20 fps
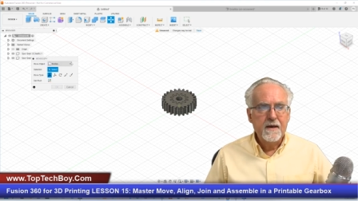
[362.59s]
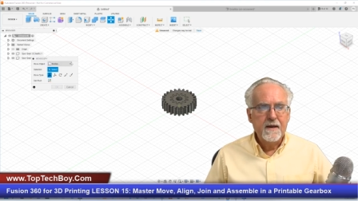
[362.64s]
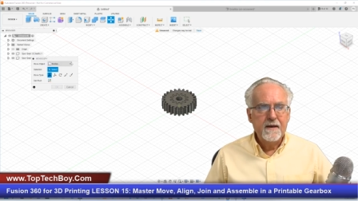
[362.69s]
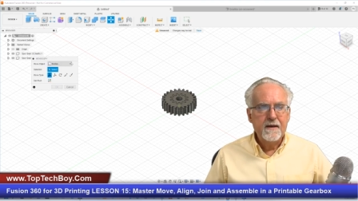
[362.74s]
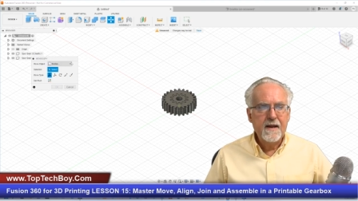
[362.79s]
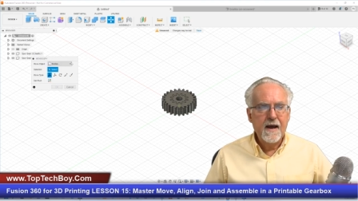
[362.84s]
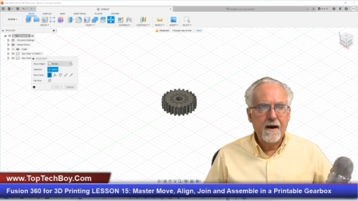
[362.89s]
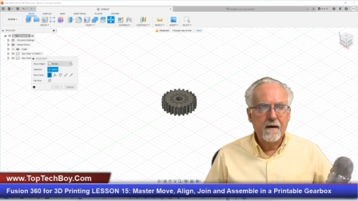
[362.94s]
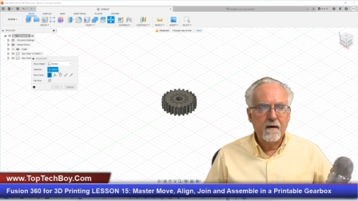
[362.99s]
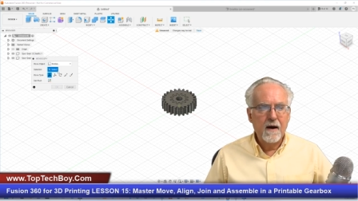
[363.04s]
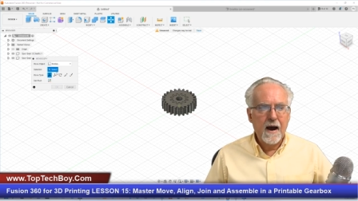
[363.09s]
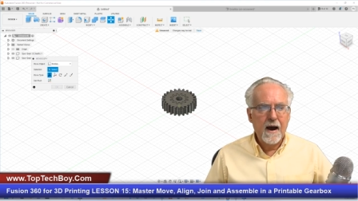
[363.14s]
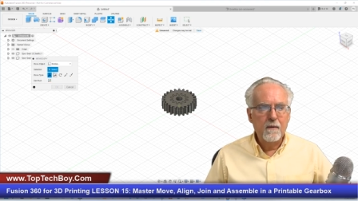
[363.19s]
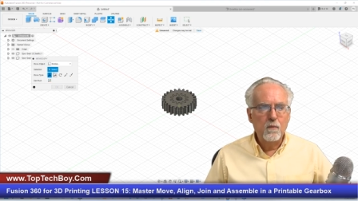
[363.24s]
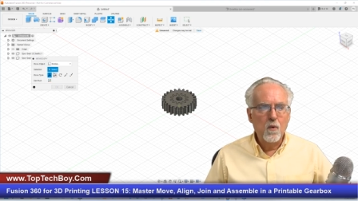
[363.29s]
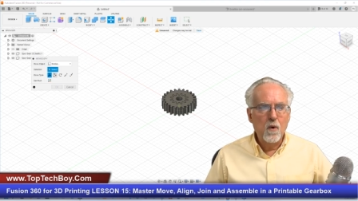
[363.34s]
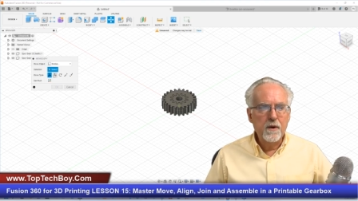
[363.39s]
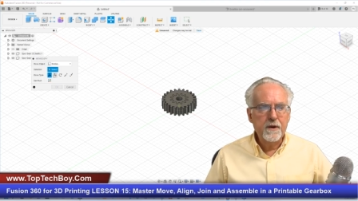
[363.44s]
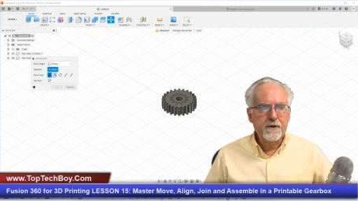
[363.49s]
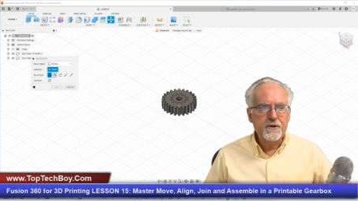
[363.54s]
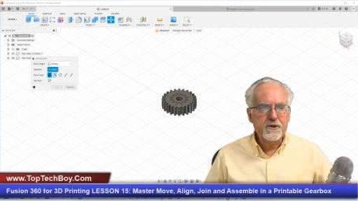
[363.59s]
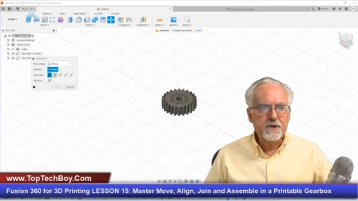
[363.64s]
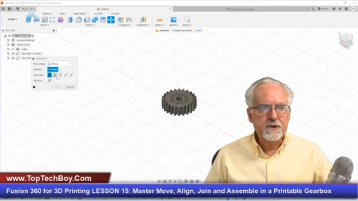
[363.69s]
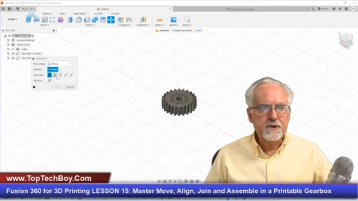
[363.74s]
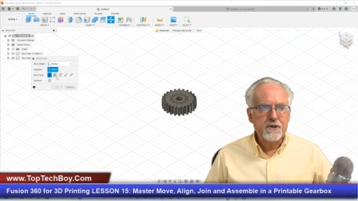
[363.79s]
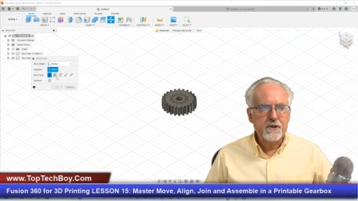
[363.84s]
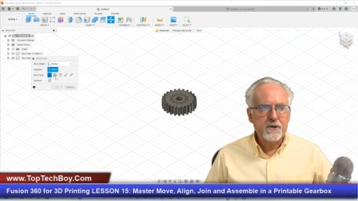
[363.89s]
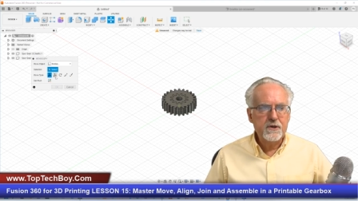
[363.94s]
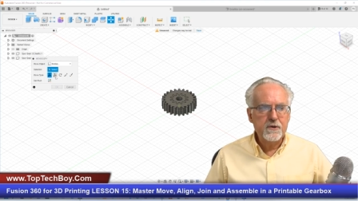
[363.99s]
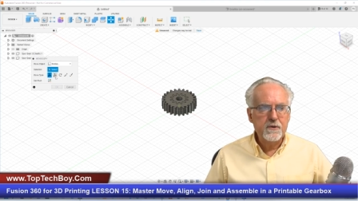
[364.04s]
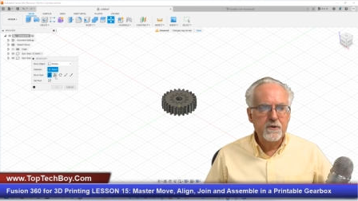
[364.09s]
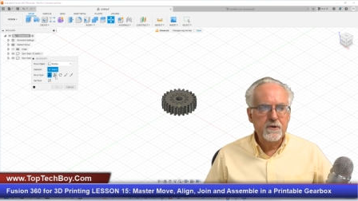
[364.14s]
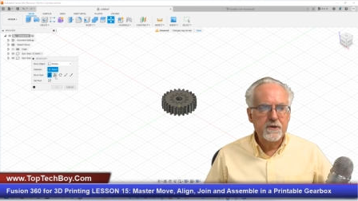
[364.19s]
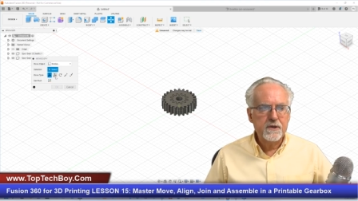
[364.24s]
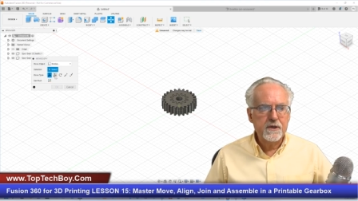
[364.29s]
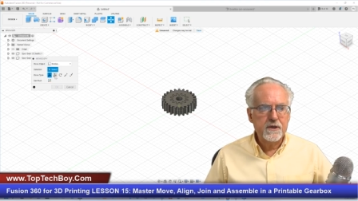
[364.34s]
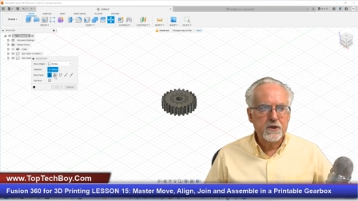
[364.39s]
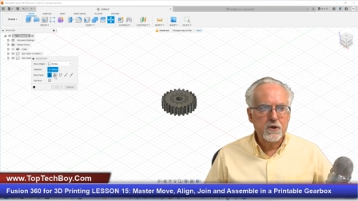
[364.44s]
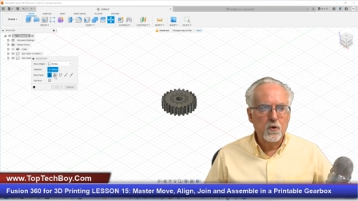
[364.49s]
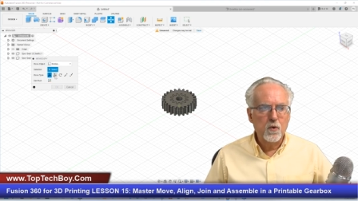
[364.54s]
Now, I want to just use
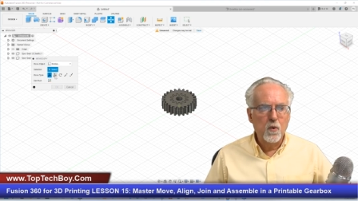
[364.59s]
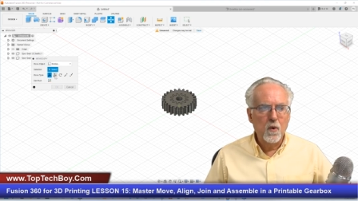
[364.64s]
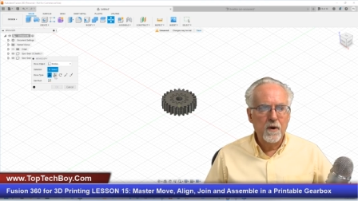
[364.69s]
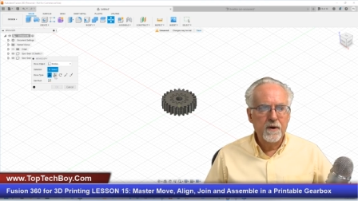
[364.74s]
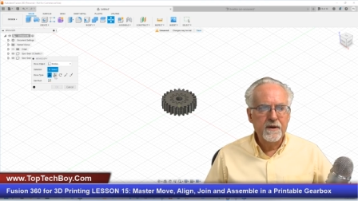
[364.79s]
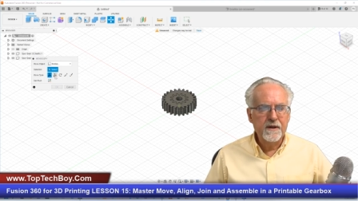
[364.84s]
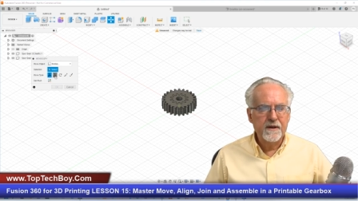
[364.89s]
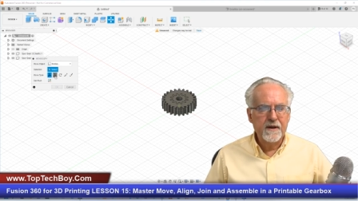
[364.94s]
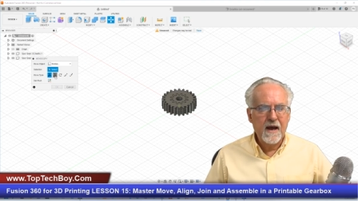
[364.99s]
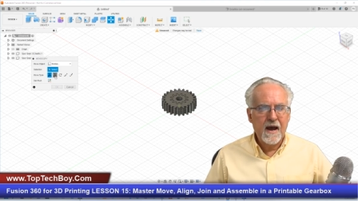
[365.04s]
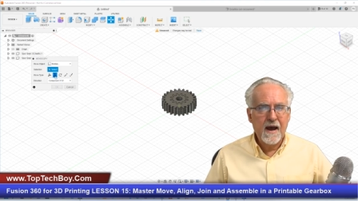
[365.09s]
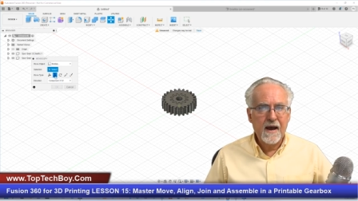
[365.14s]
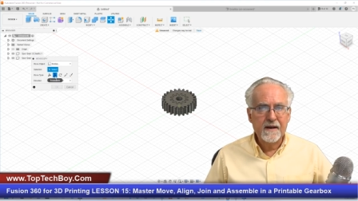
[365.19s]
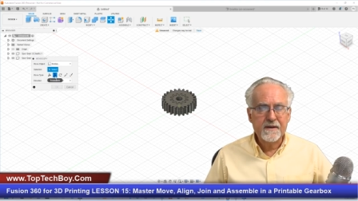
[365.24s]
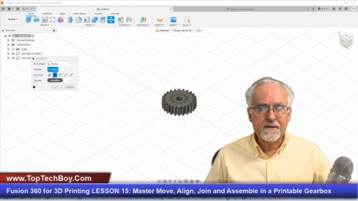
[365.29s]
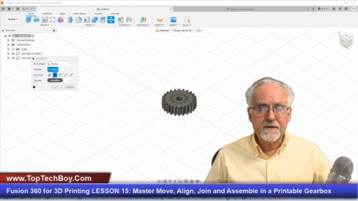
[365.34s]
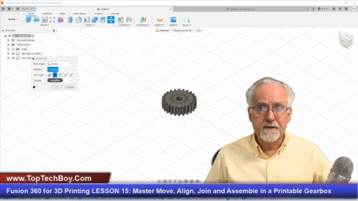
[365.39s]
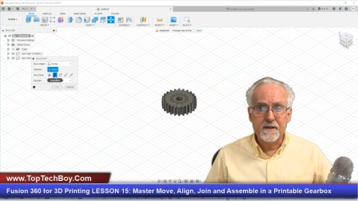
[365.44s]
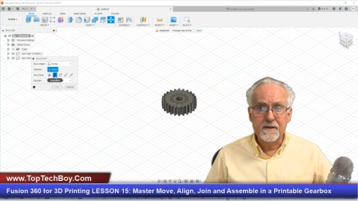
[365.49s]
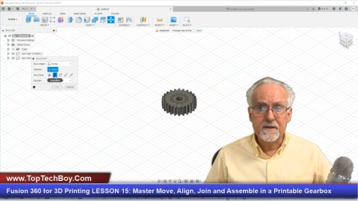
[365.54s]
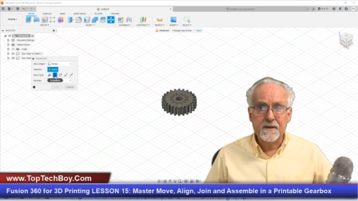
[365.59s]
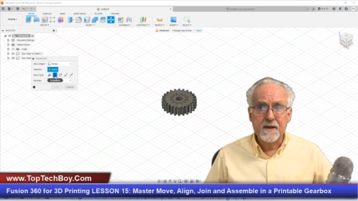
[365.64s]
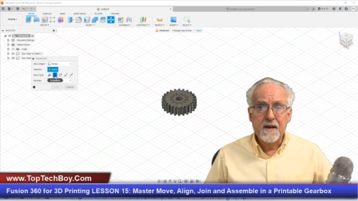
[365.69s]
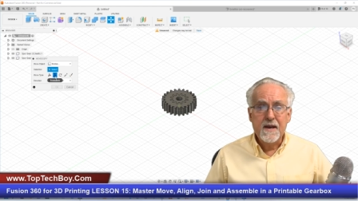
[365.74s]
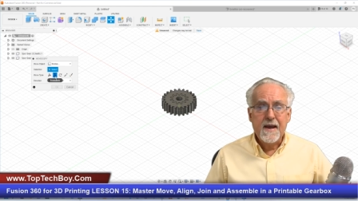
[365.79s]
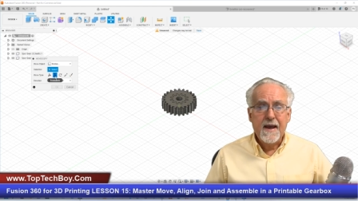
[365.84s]
this coordinate axis,